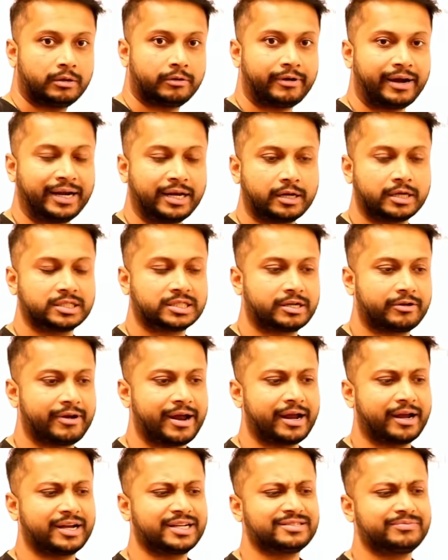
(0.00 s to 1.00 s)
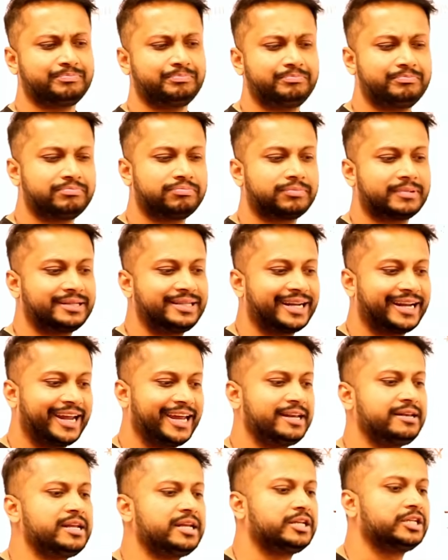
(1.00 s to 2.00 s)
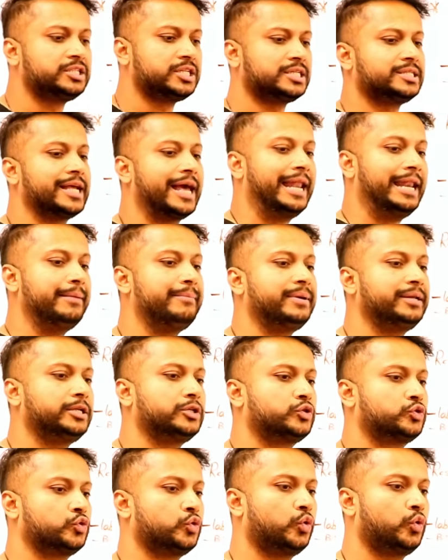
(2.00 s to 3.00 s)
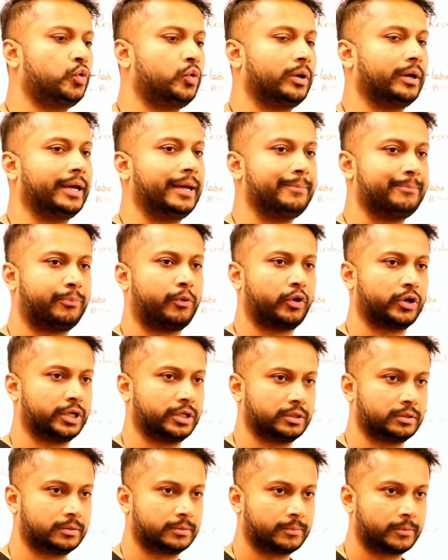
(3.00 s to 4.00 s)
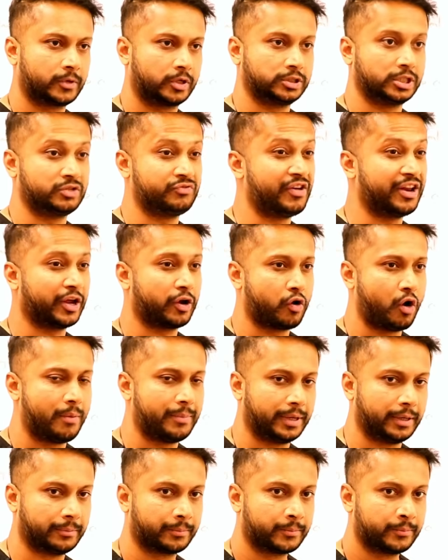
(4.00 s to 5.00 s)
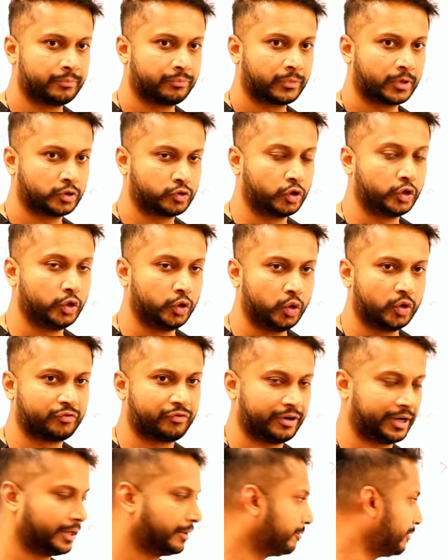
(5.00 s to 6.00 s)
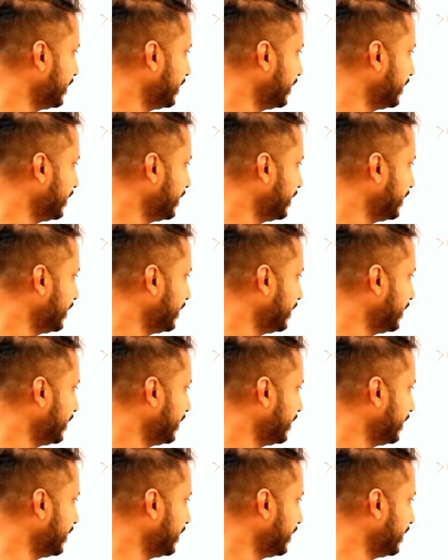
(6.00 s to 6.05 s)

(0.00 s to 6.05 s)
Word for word: right? Because the kidney disease element is so important because it's very common. So you look for it,